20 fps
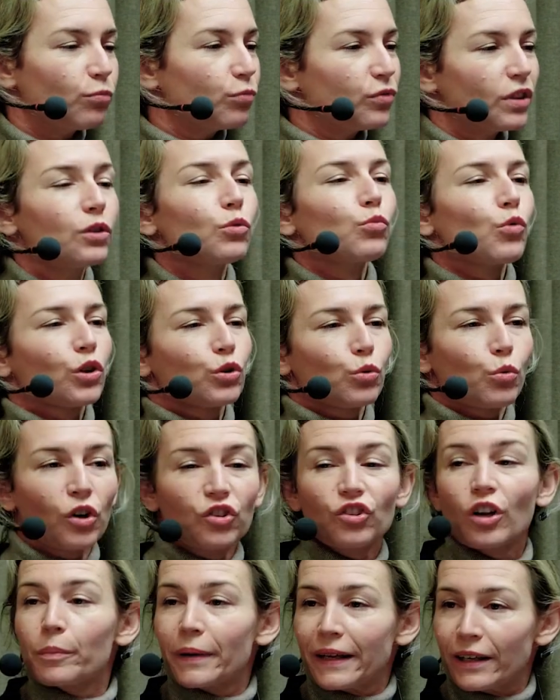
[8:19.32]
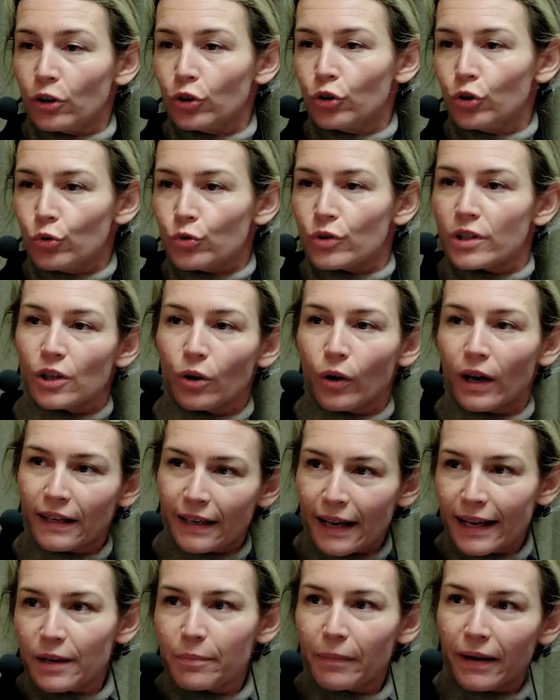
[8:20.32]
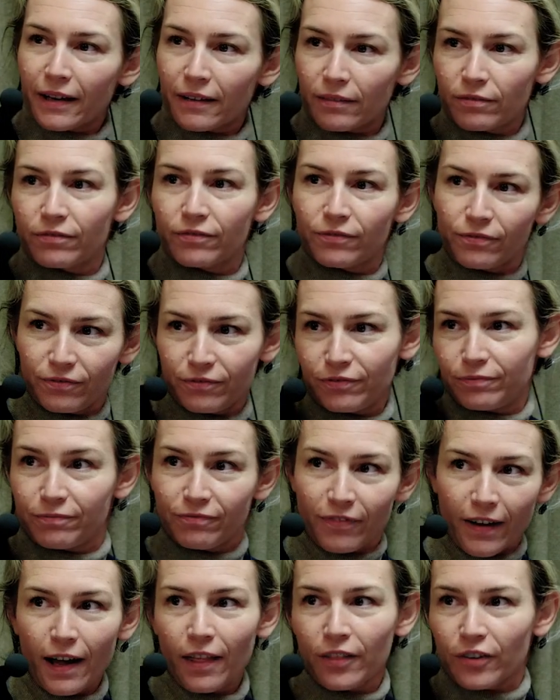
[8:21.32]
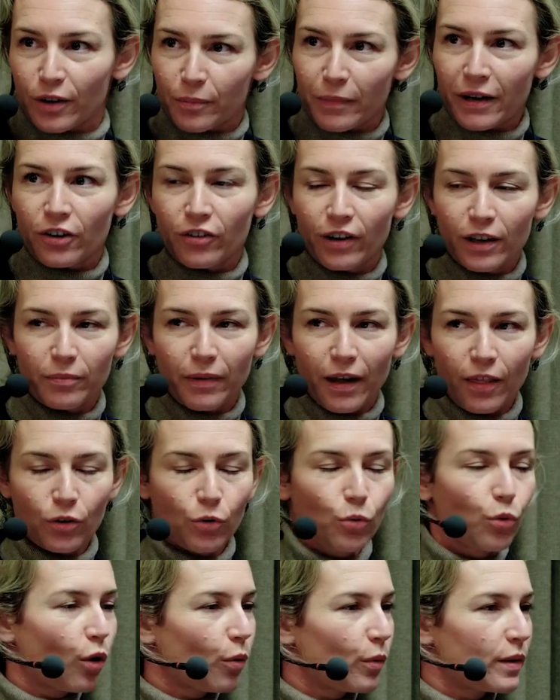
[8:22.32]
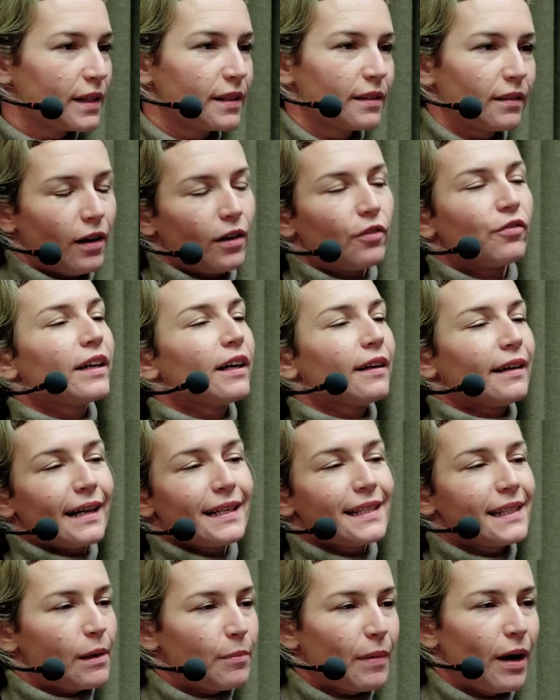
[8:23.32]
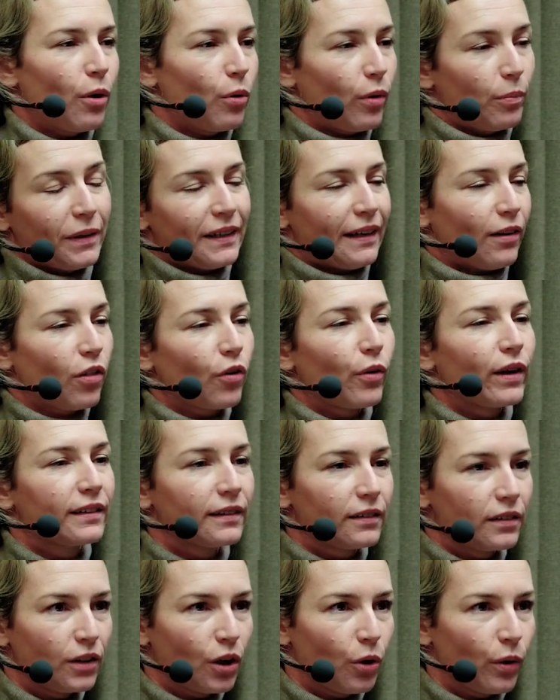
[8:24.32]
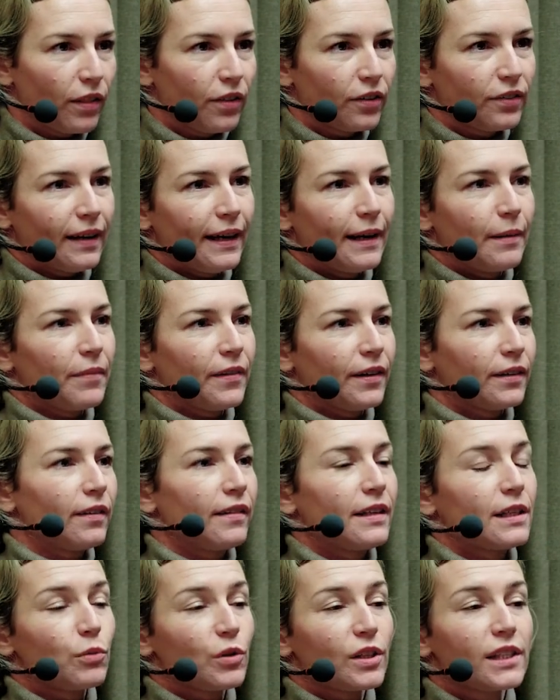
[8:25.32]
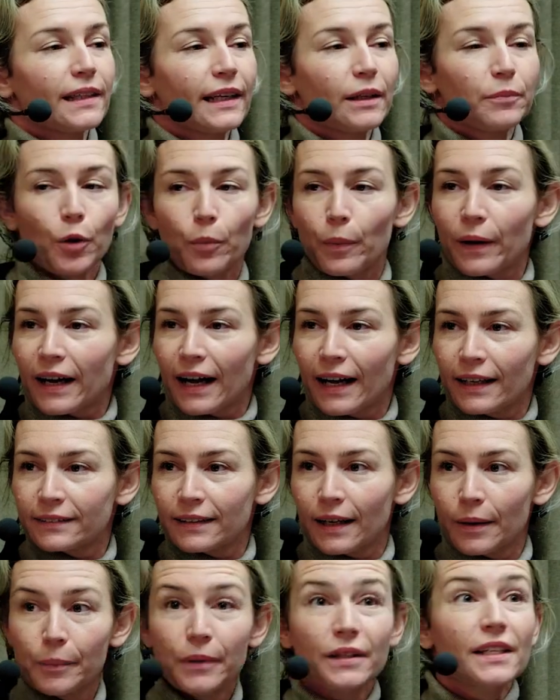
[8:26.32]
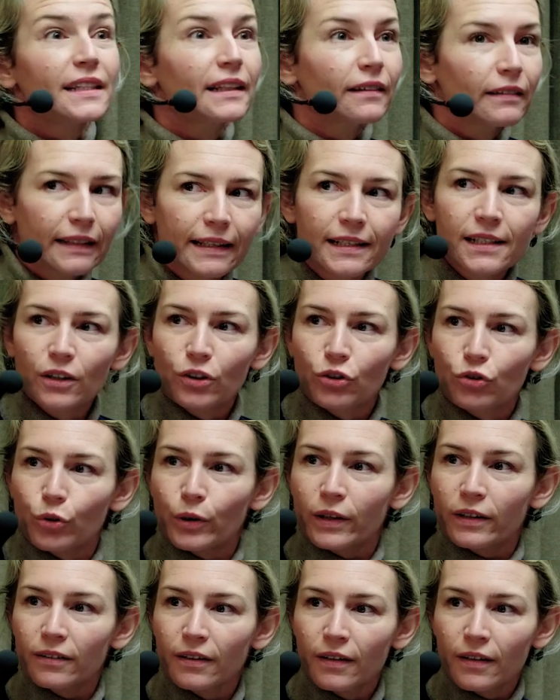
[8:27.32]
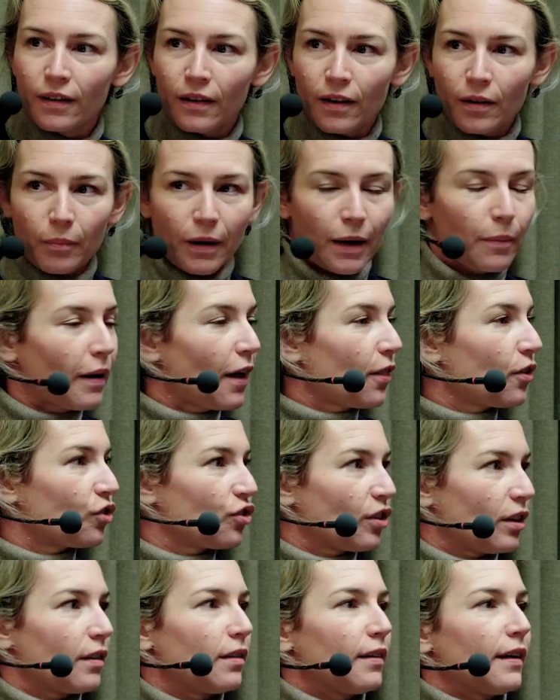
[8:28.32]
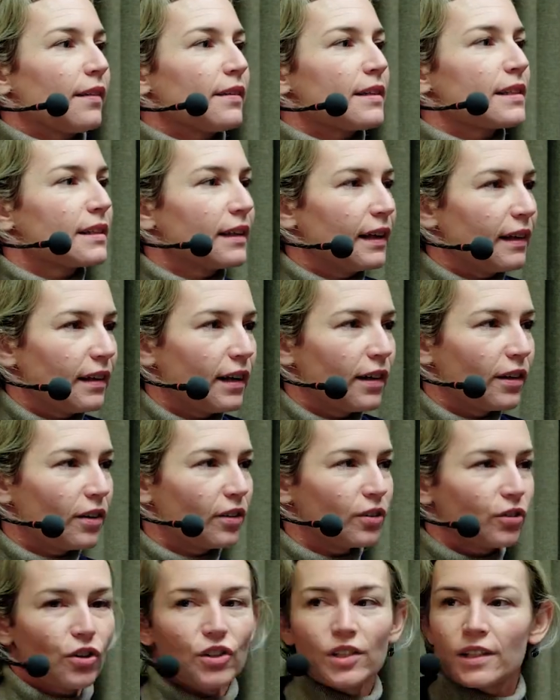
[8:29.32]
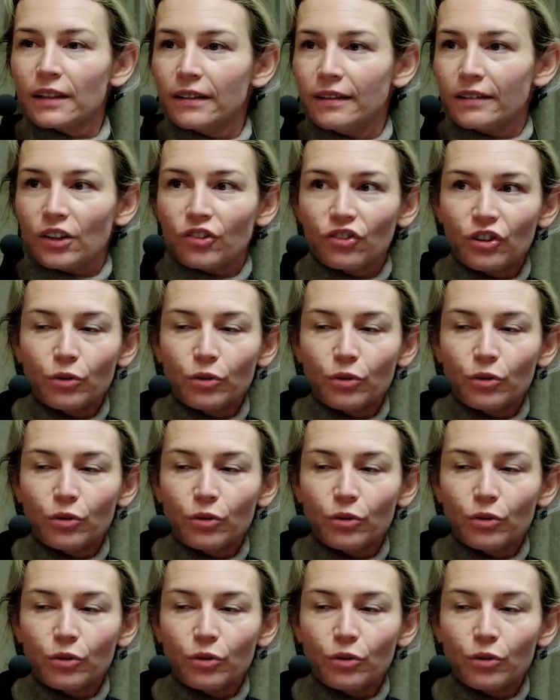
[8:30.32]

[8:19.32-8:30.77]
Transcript: didn't want to watch Albanian news. So unlike my father and my grandmother, who always realized somehow, but although I didn't know at the time, that this was state propaganda, but still listened to it, my mother had this inherent hostility.